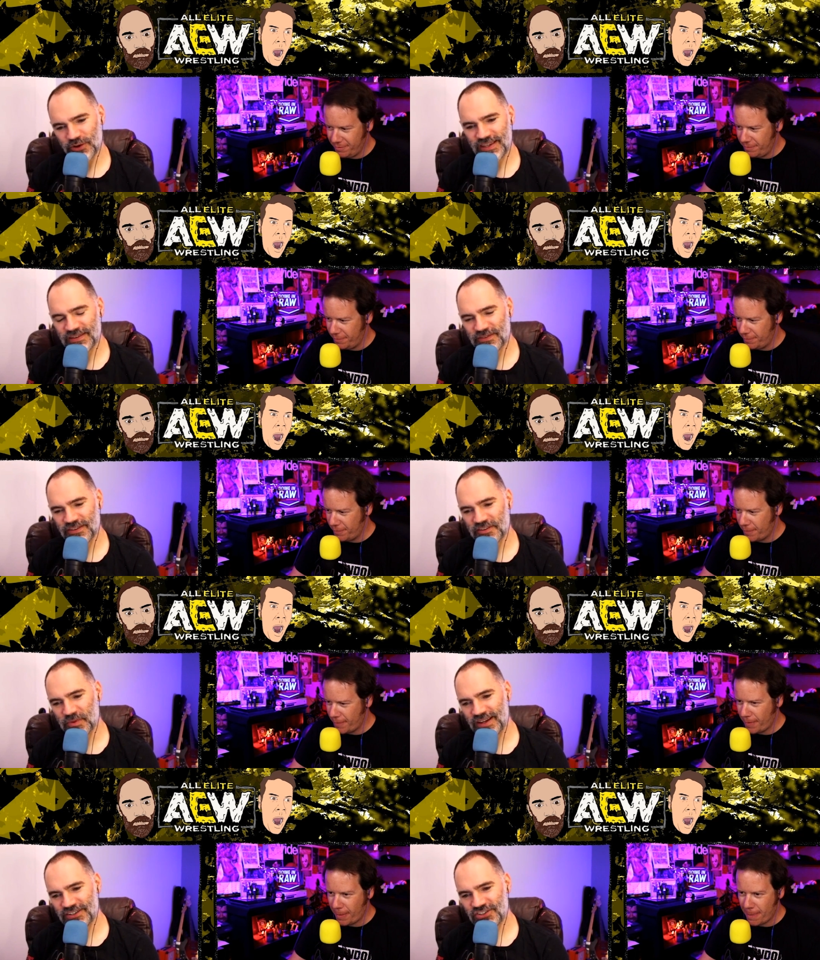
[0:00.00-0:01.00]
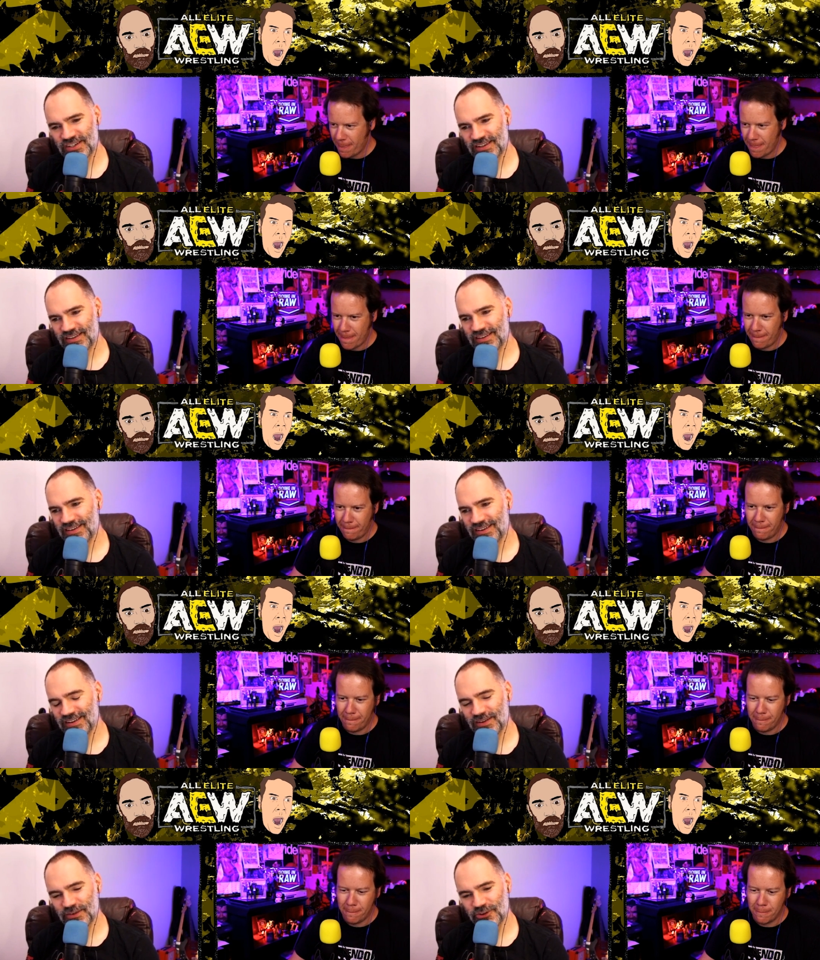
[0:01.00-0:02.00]
Speaker 1: heat for this match, uh,
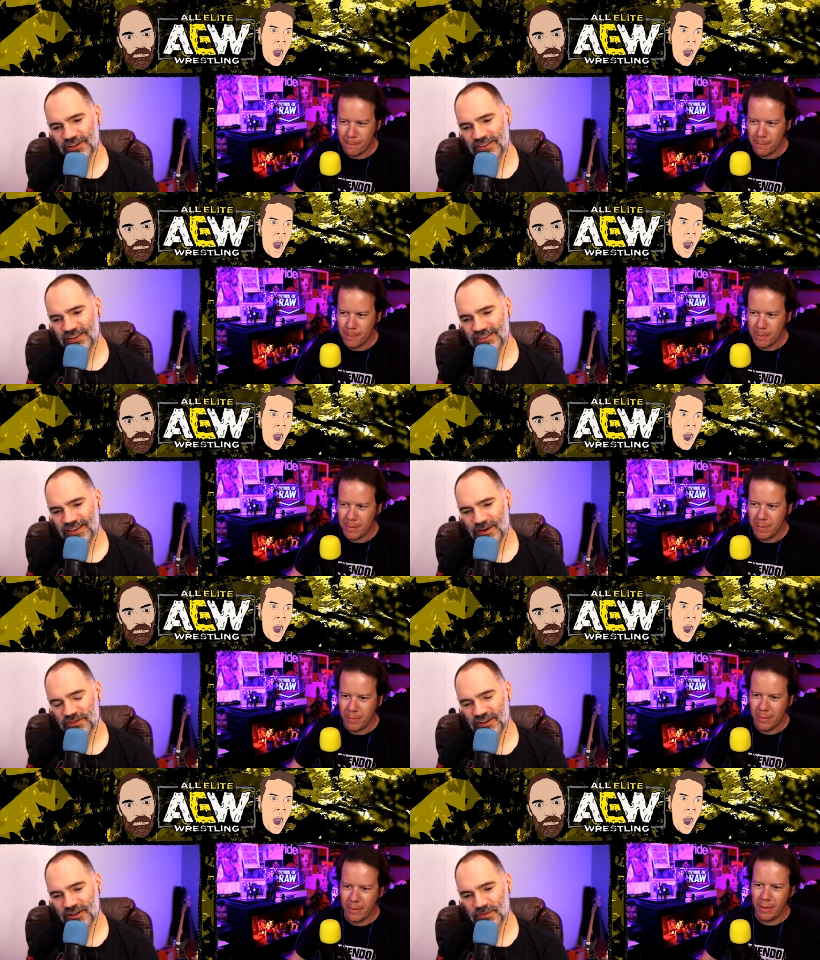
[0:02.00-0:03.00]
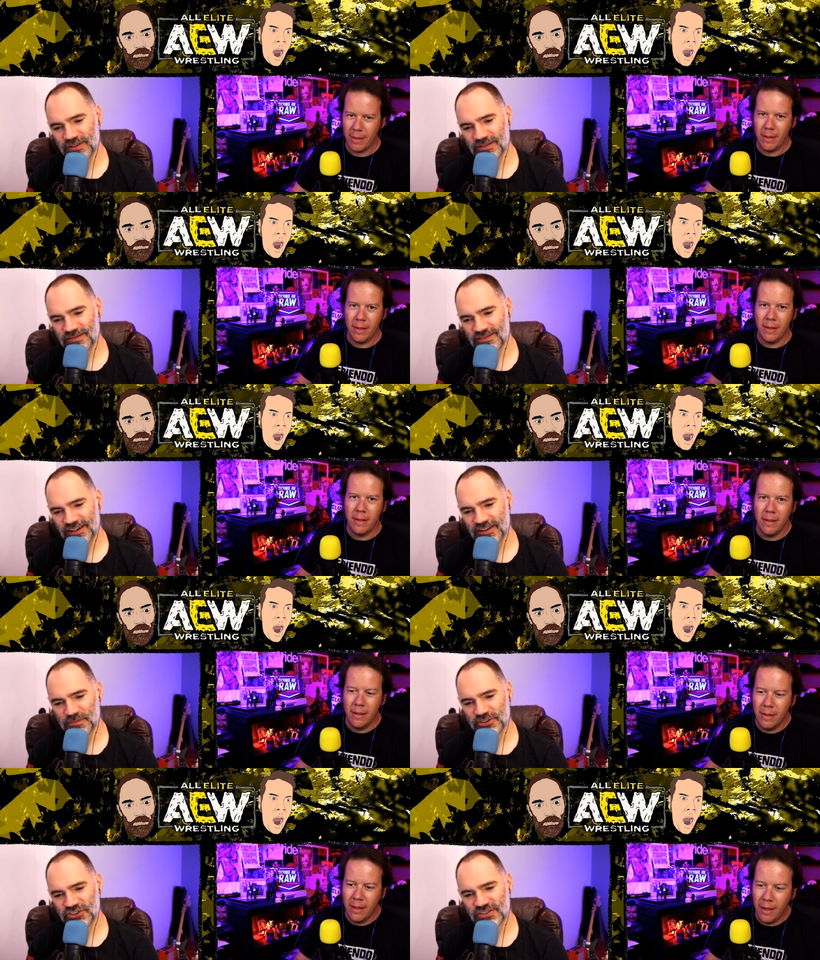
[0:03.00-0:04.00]
I don't really think that was terribly
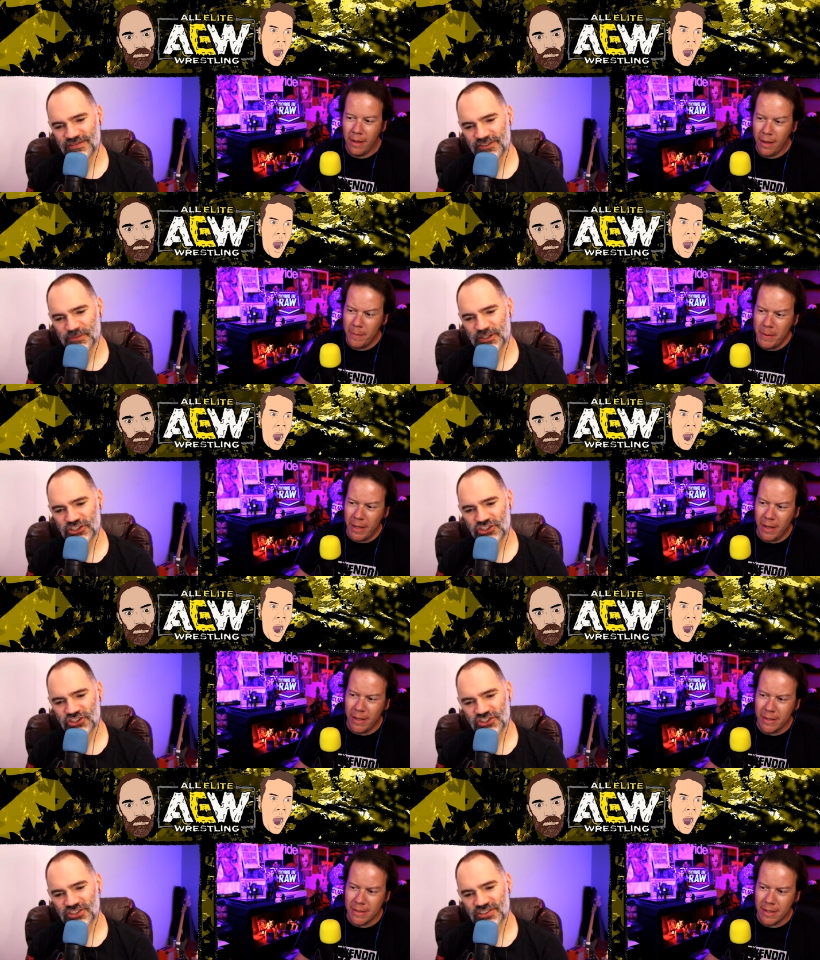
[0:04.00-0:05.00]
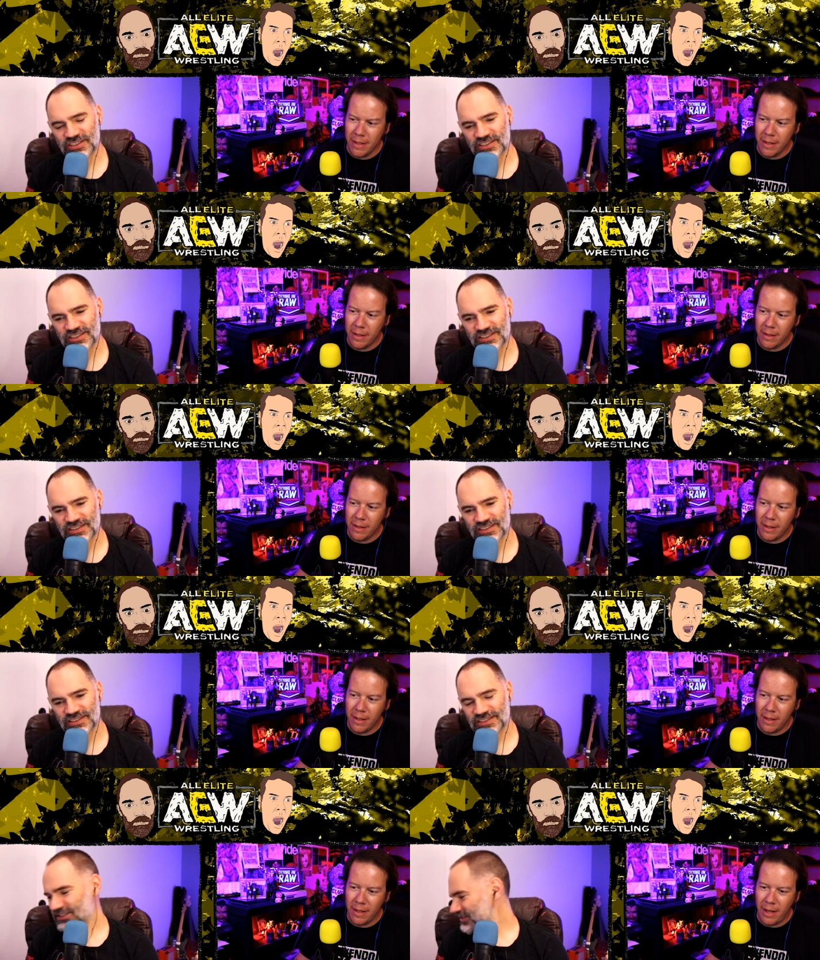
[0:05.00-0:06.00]
accomplished. I'll much. be honest, like,
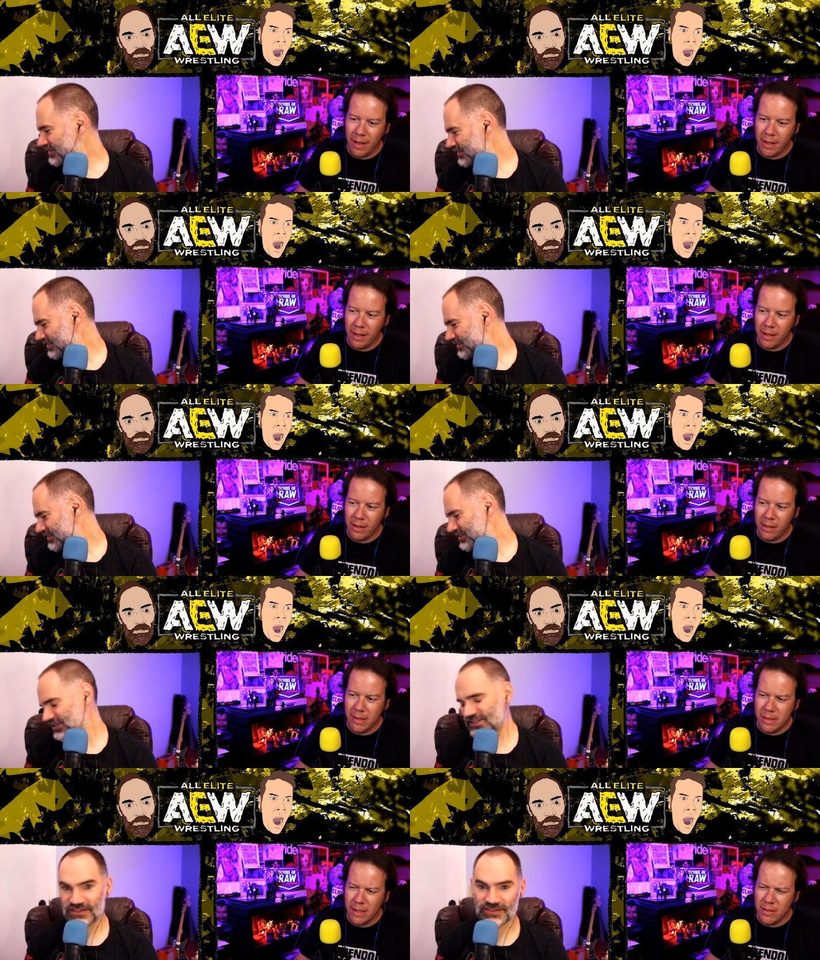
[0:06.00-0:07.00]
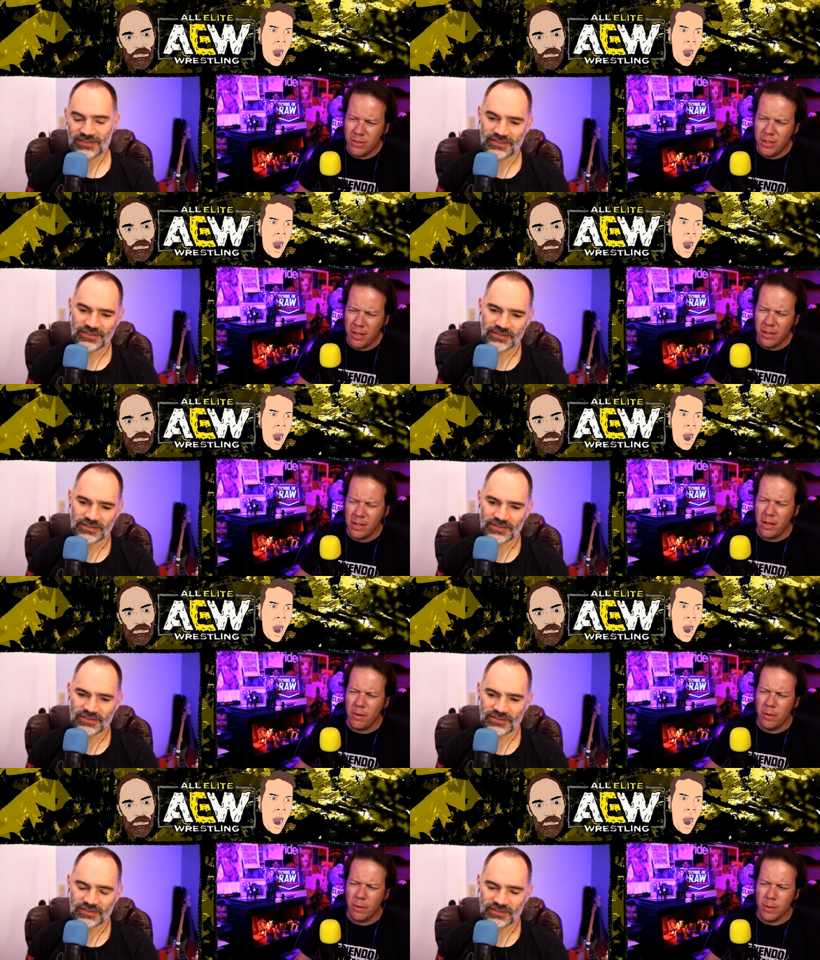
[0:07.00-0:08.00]
Speaker 2: I is is
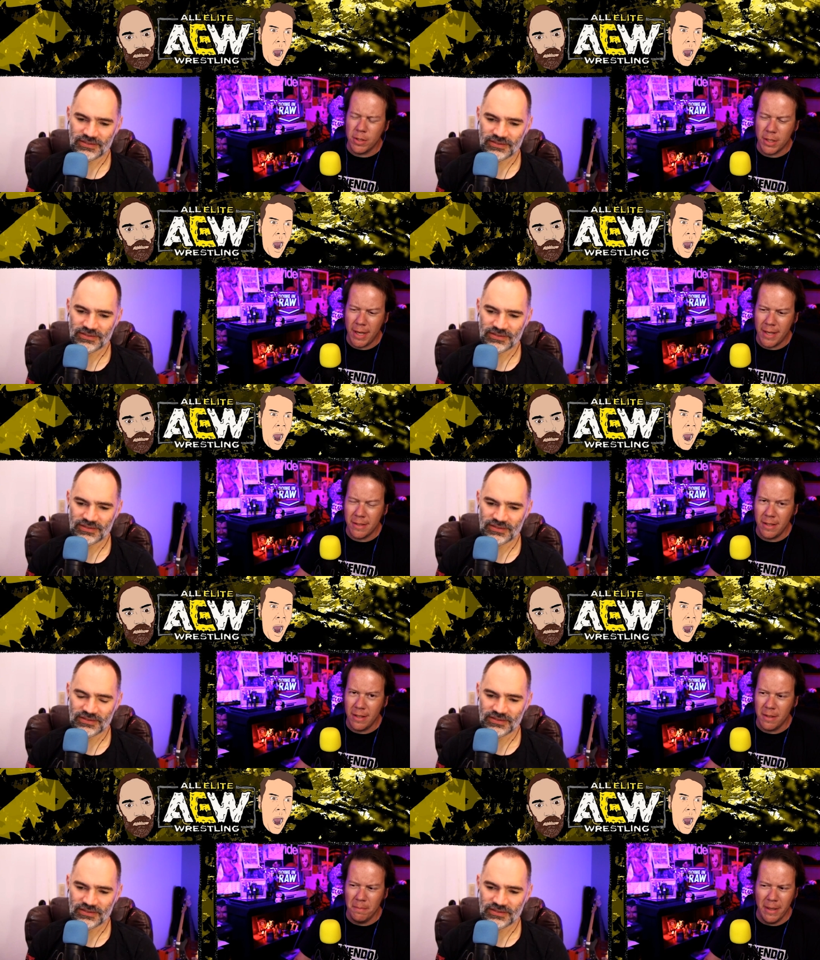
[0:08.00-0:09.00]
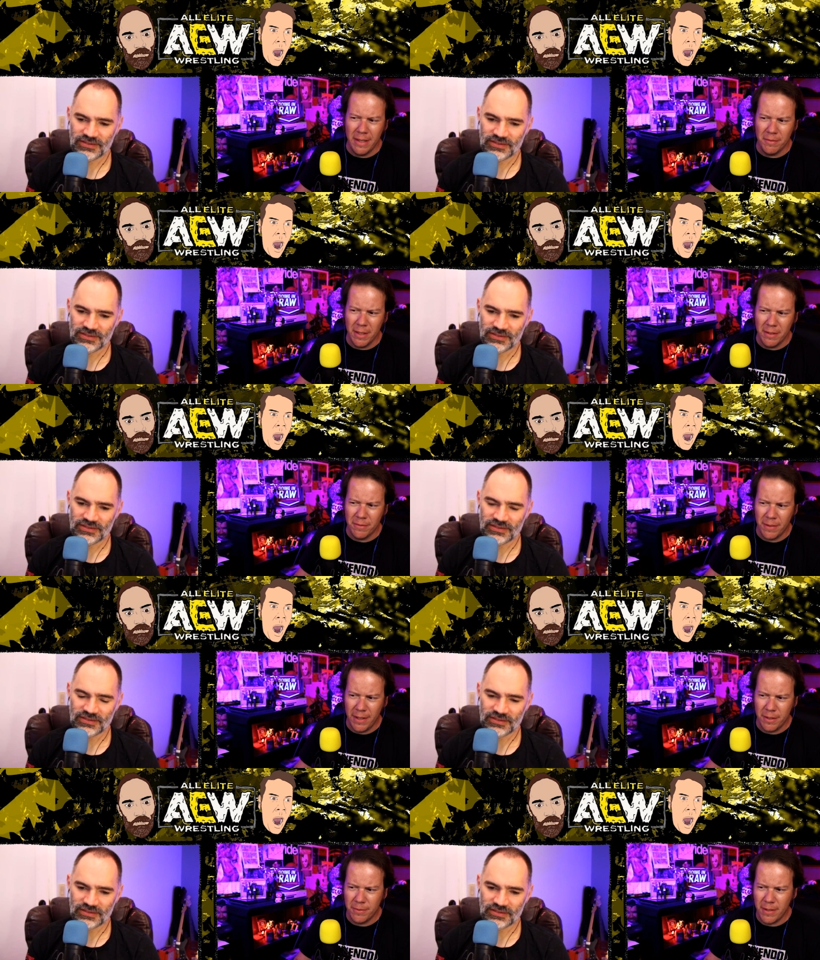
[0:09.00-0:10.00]
Jericho Orange Cassidy gonna main event
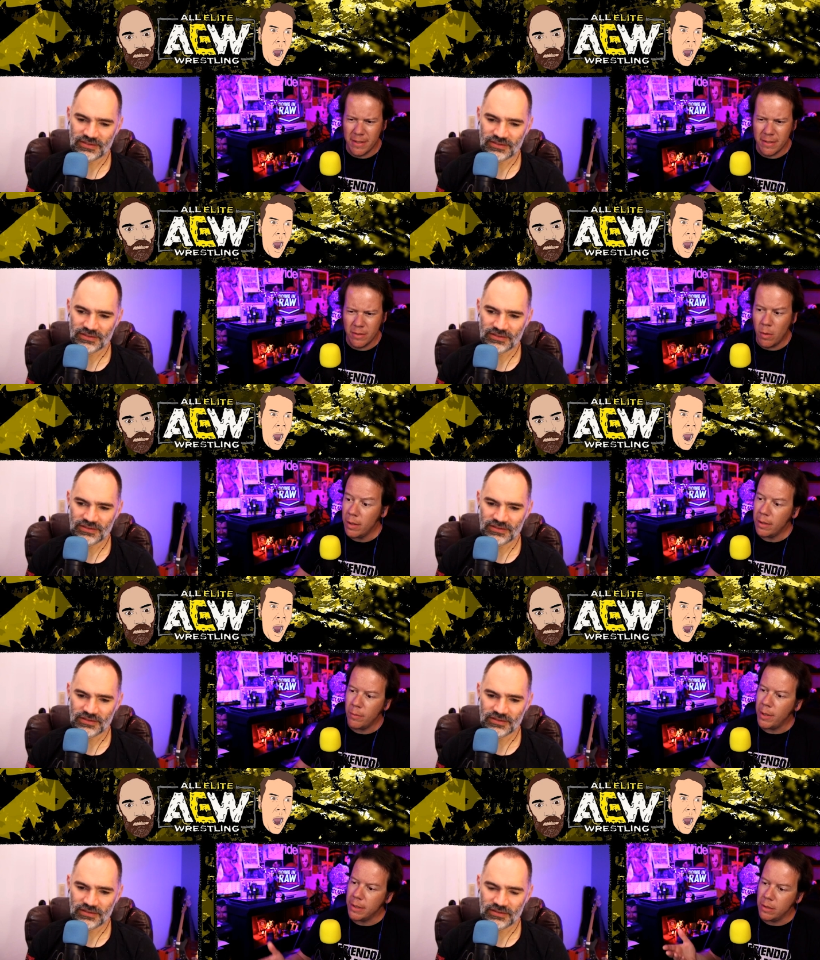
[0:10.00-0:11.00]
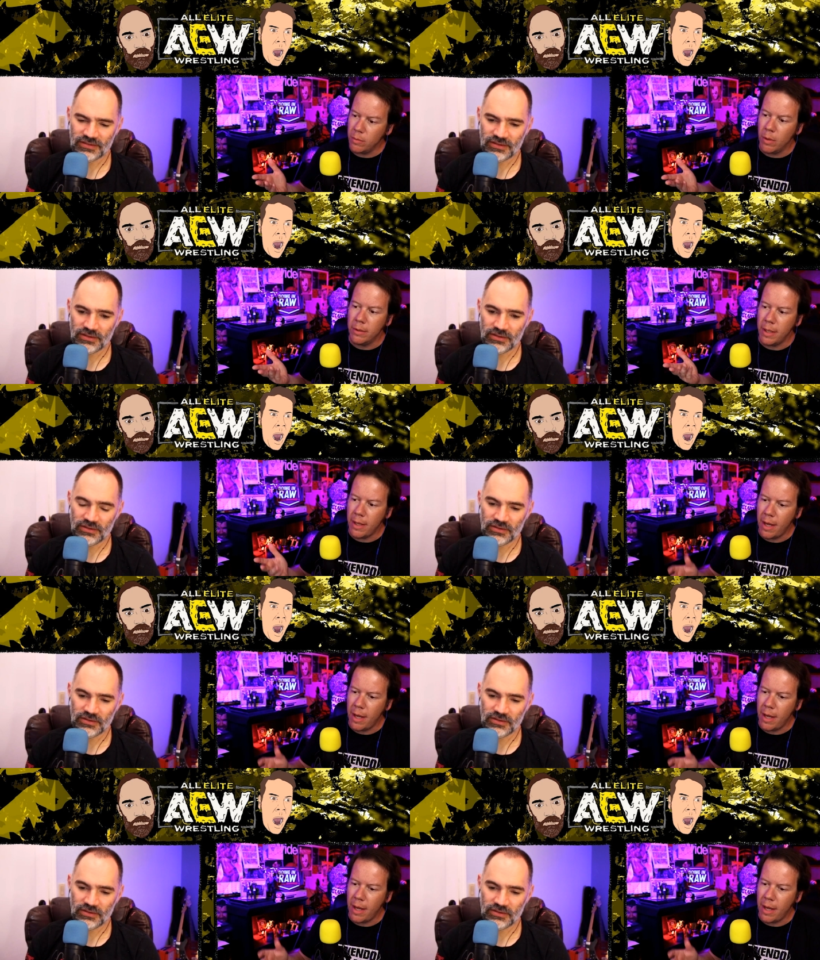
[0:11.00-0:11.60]
Fyter Fest? Oh wait, wait. Did, well, they